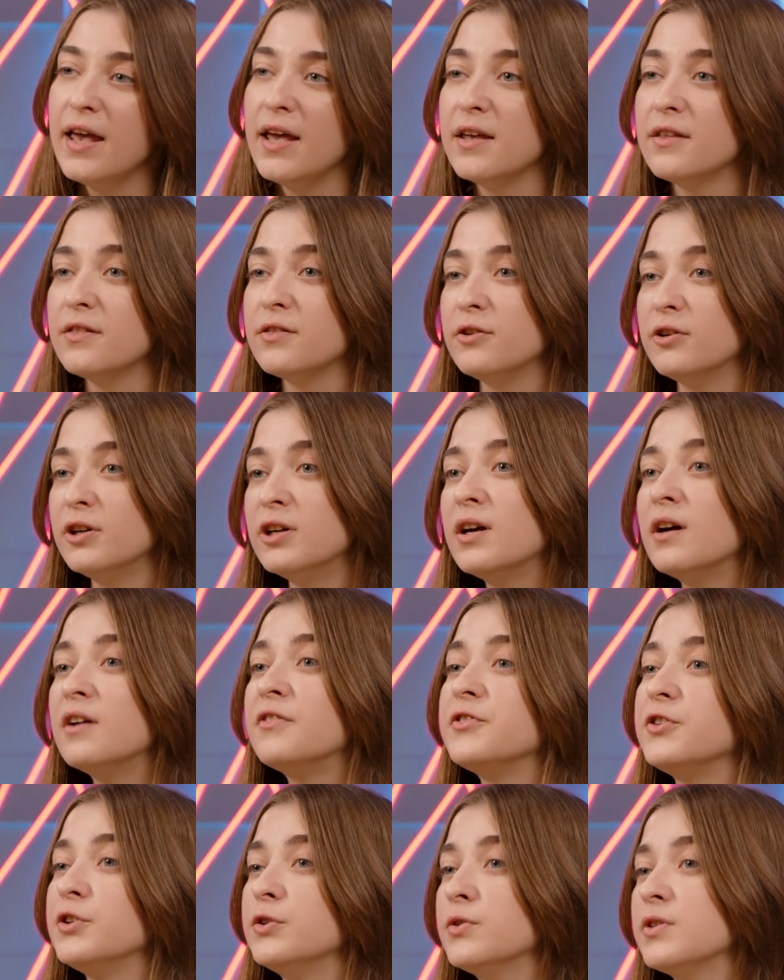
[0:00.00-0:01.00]
And there are a
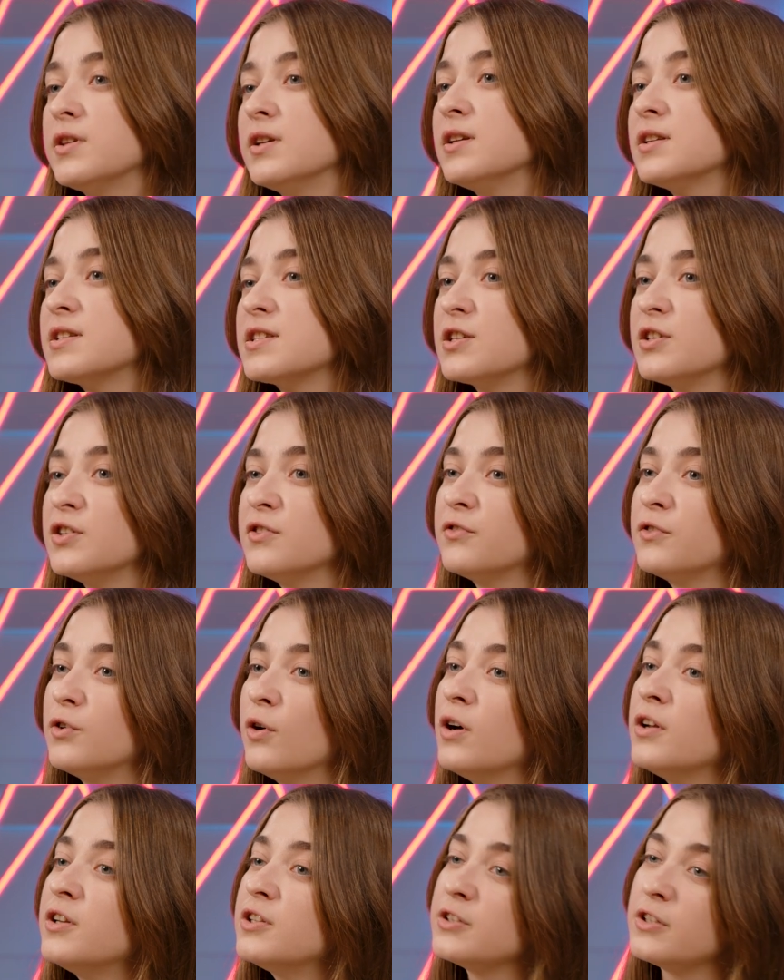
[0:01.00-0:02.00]
few things you've
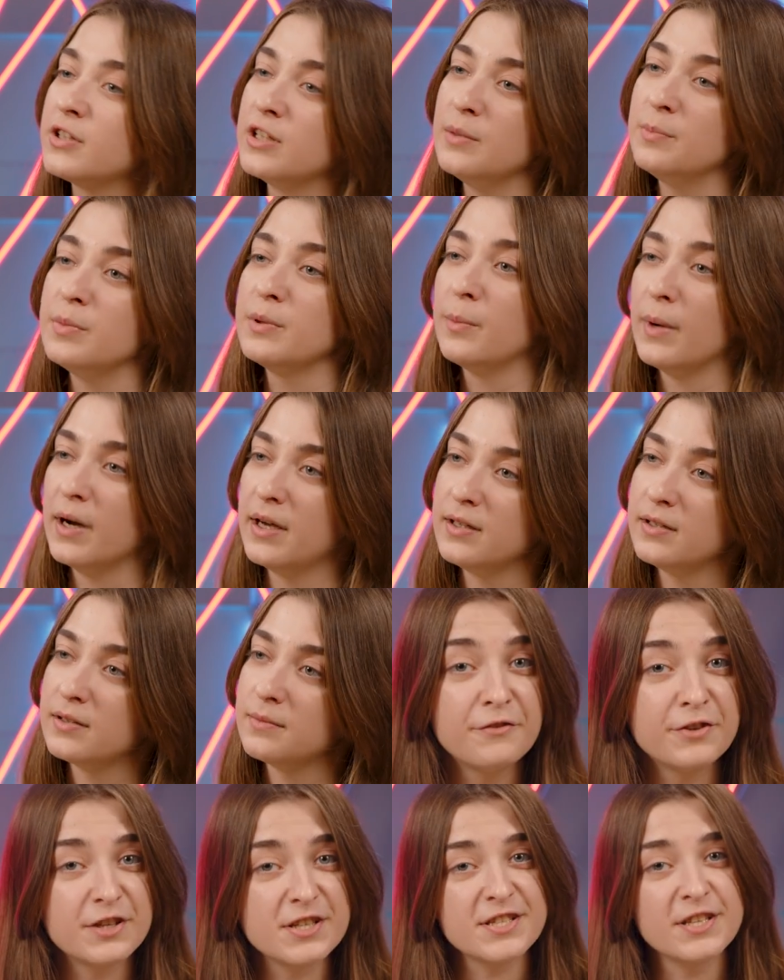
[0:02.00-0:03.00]
got to keep in mind.
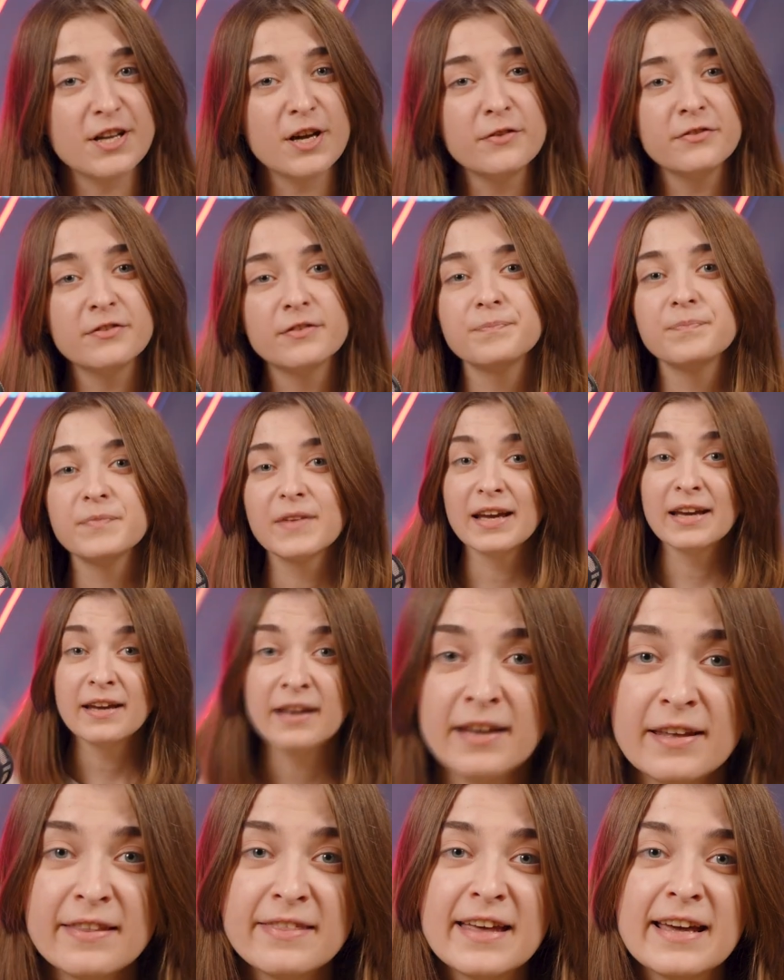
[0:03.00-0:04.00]
First off,
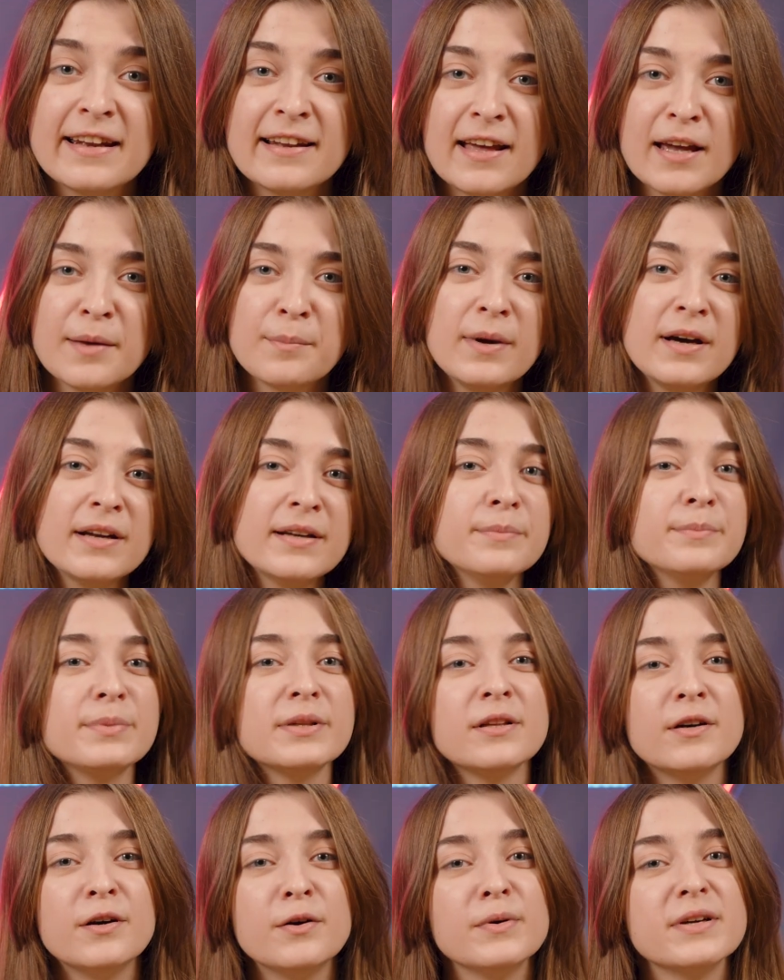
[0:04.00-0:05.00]
hit that like button
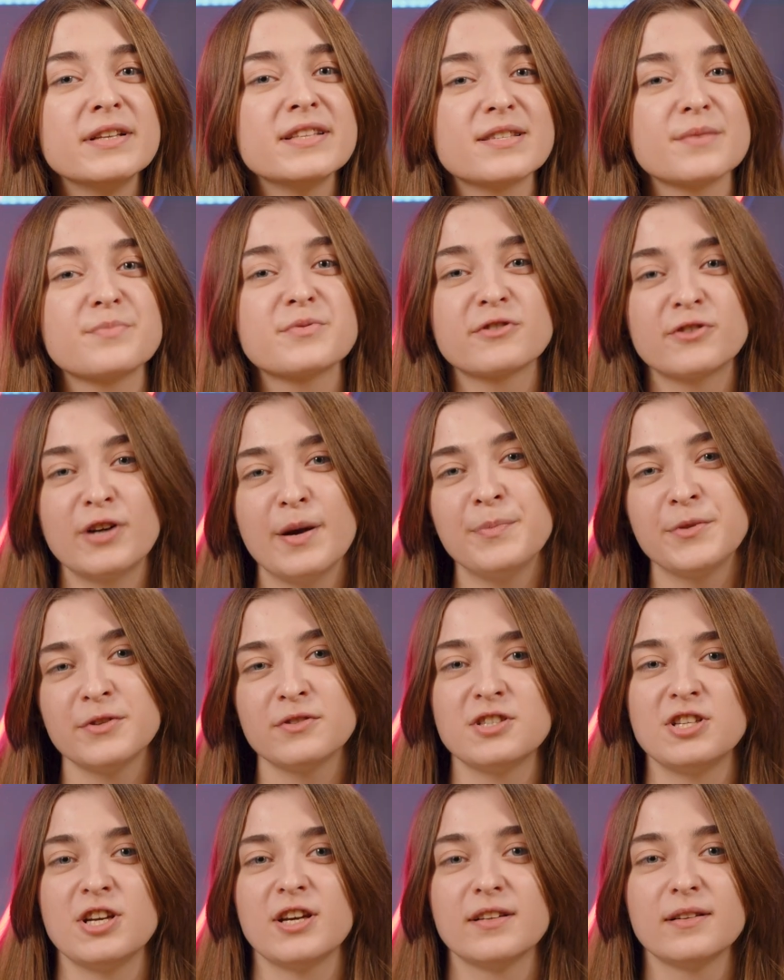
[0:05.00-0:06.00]
below and subscribe to
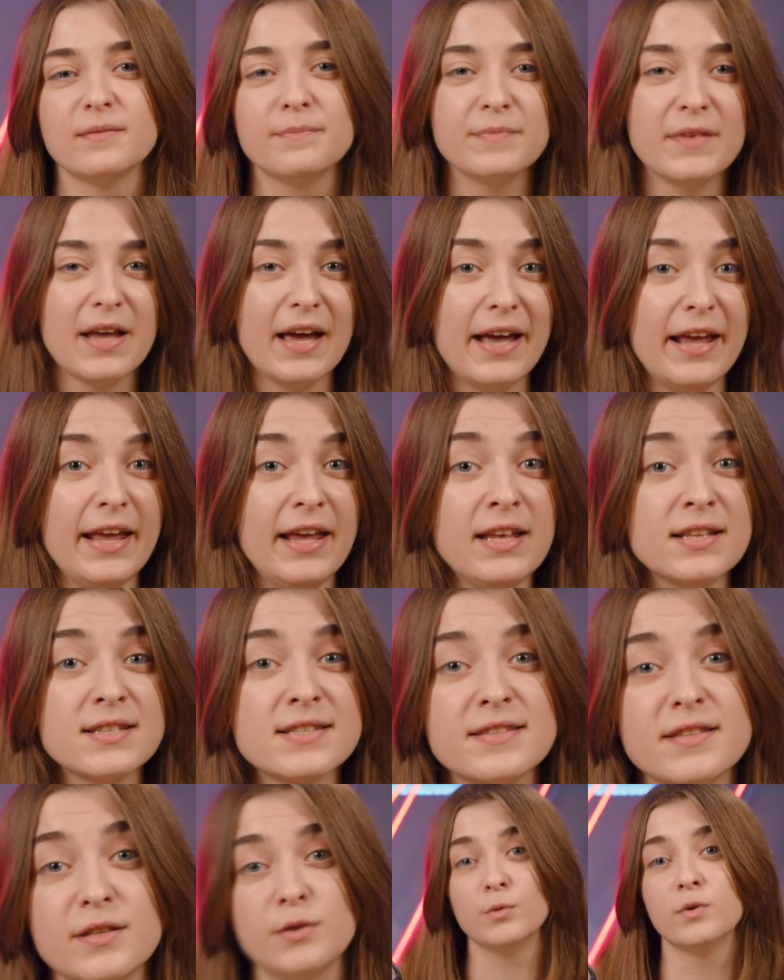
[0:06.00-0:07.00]
the channel.
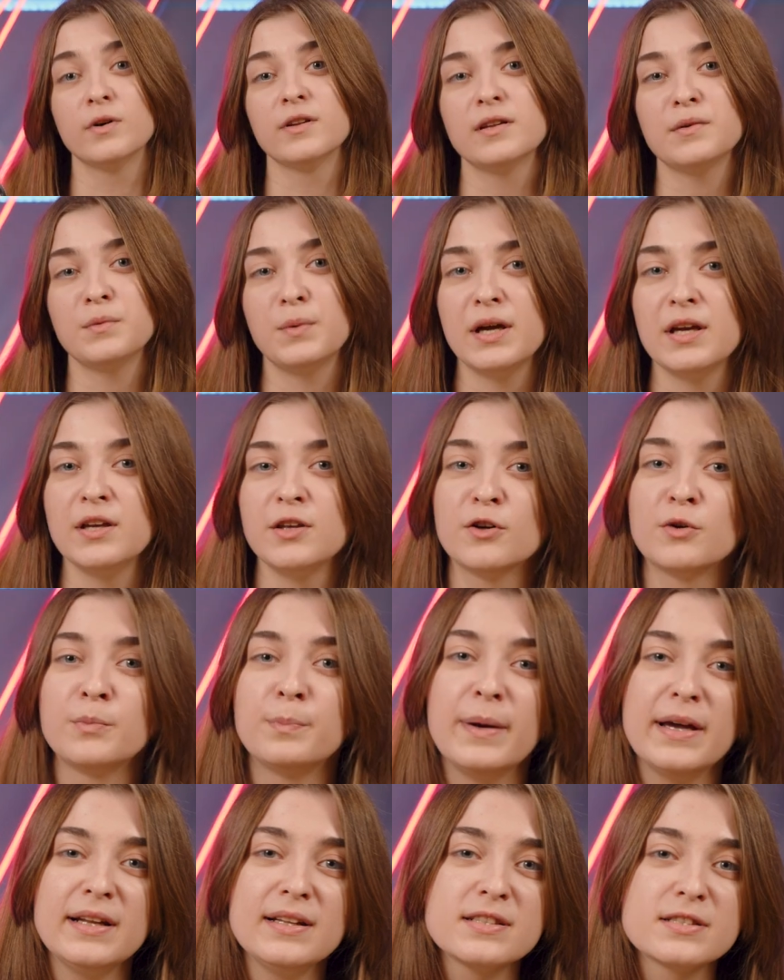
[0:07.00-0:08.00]
It's the only way your
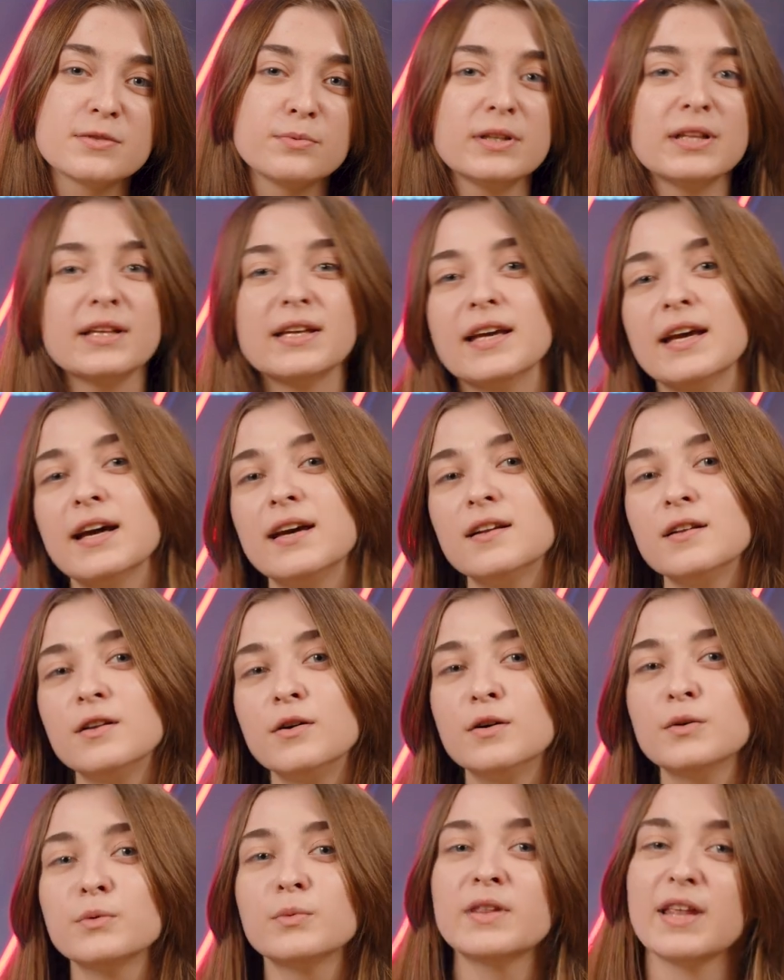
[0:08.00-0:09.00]
panels will get
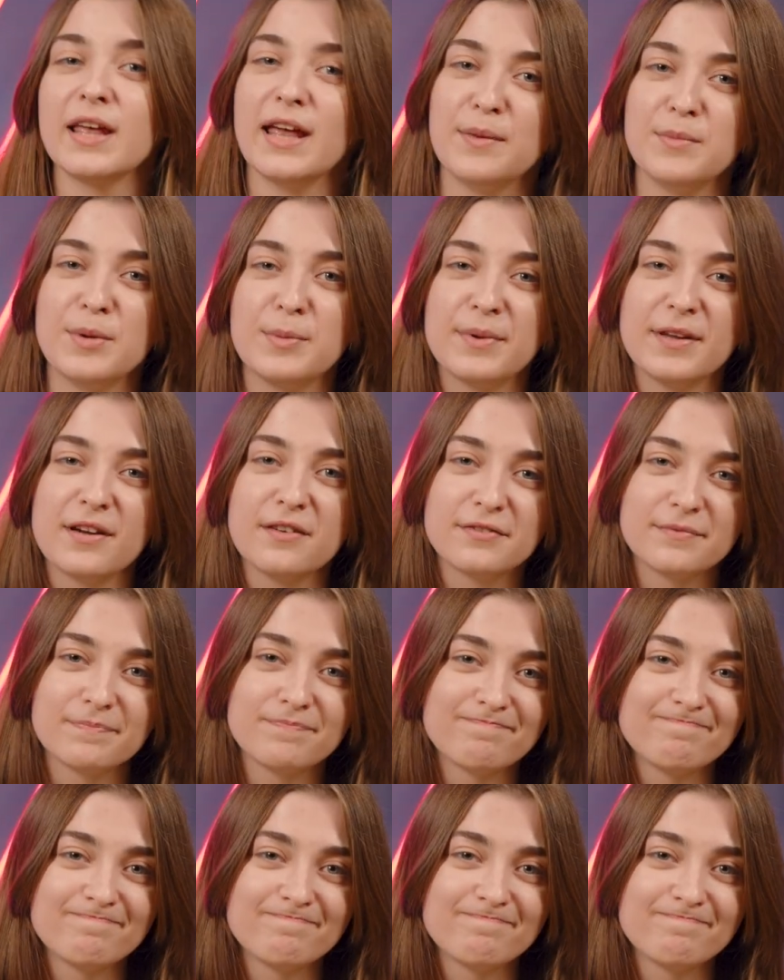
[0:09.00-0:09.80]
along with MEPF.